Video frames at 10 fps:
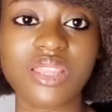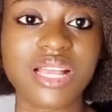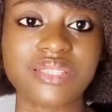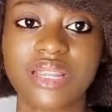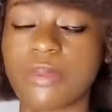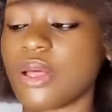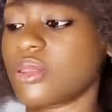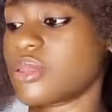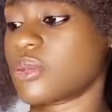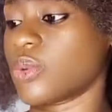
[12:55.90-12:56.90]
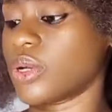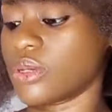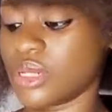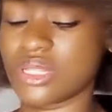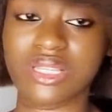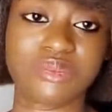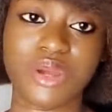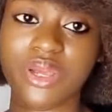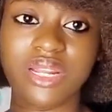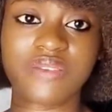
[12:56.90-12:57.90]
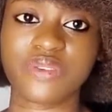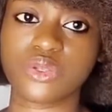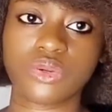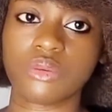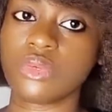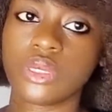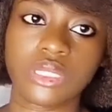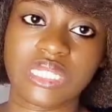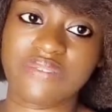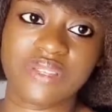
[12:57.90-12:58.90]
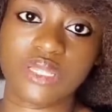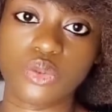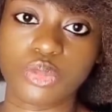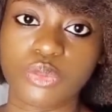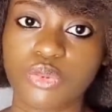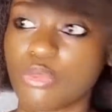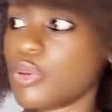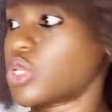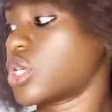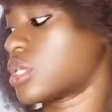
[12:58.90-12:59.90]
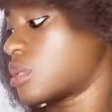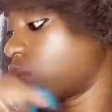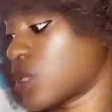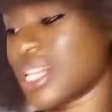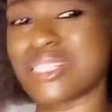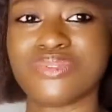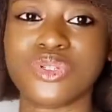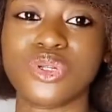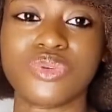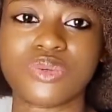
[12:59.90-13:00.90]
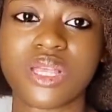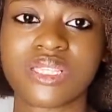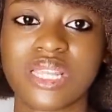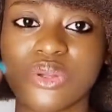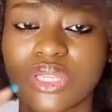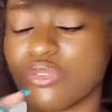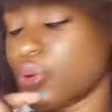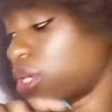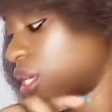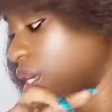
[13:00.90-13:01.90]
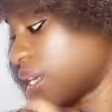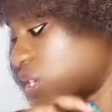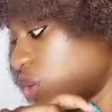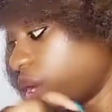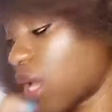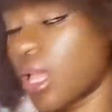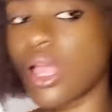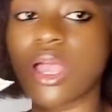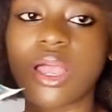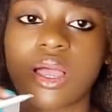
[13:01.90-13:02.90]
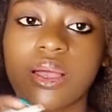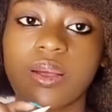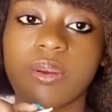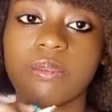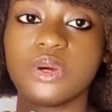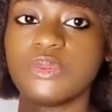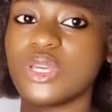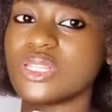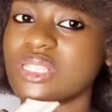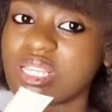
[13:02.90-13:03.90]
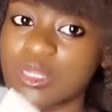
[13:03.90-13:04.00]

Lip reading: that's it about this one. This is my regular face cream. Definitely will be purchasing, because that's even the only reason why I started looking for it here in Nigeria. But because